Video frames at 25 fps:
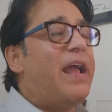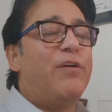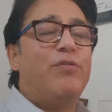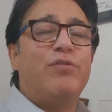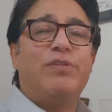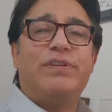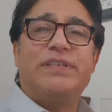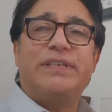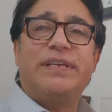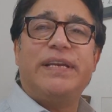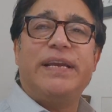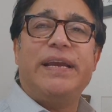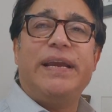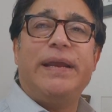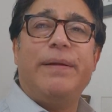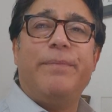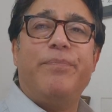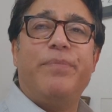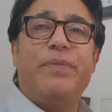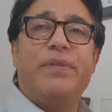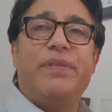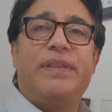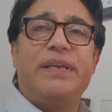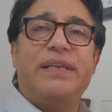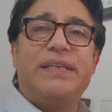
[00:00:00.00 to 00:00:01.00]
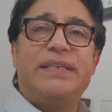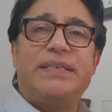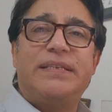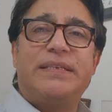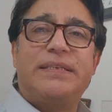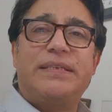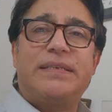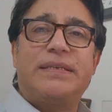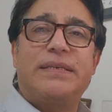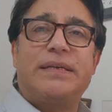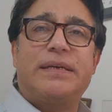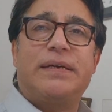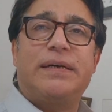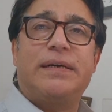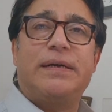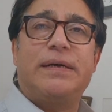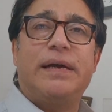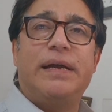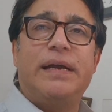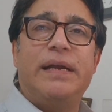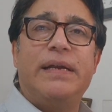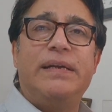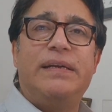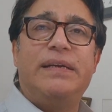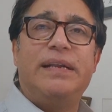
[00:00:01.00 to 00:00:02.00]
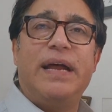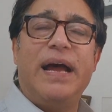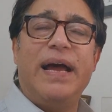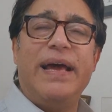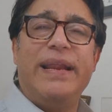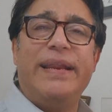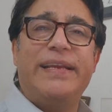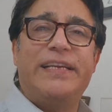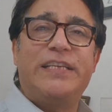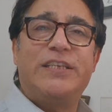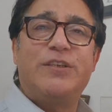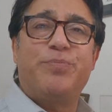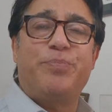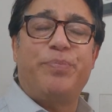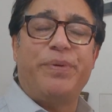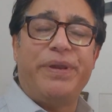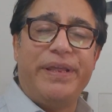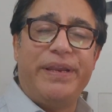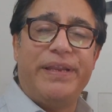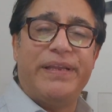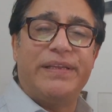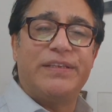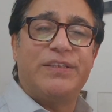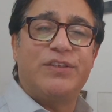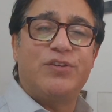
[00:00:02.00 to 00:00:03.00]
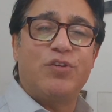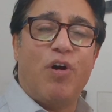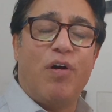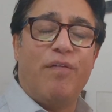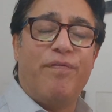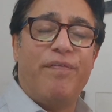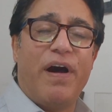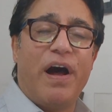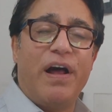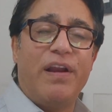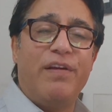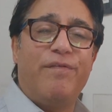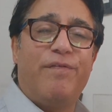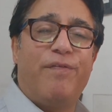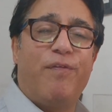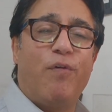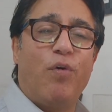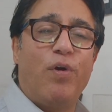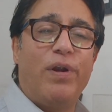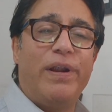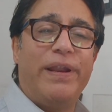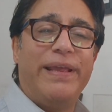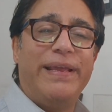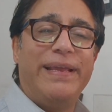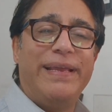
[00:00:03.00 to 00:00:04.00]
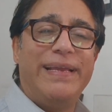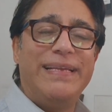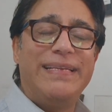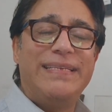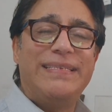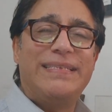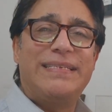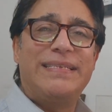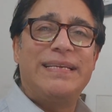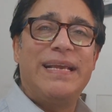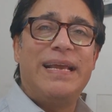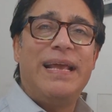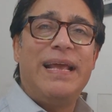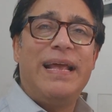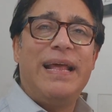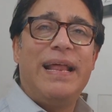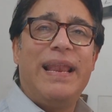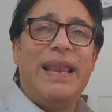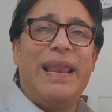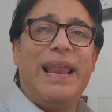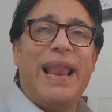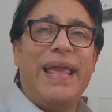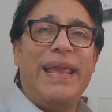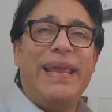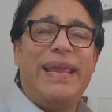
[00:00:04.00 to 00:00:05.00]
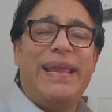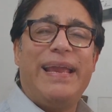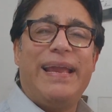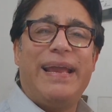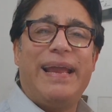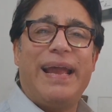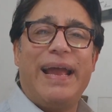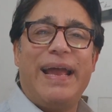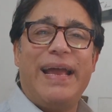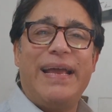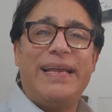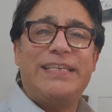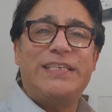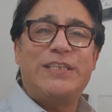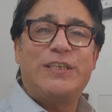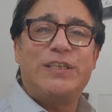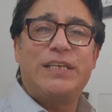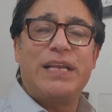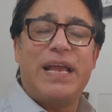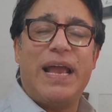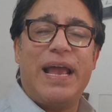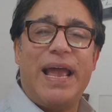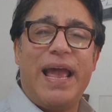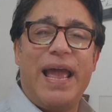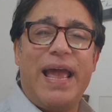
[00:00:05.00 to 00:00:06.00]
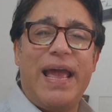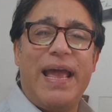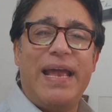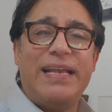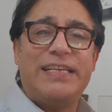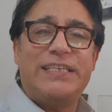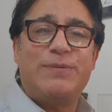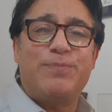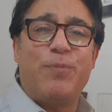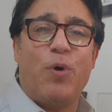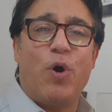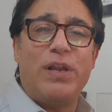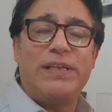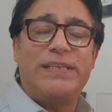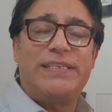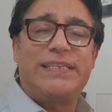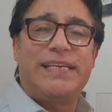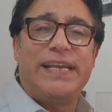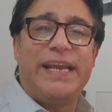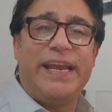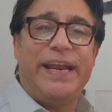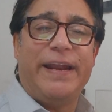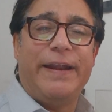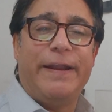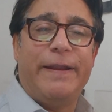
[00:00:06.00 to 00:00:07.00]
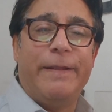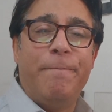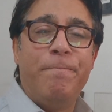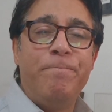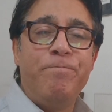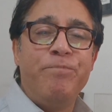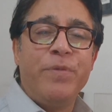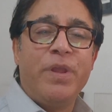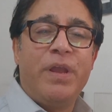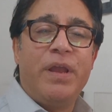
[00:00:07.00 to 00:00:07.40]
could say this entire experience of unfolding is like a small seed.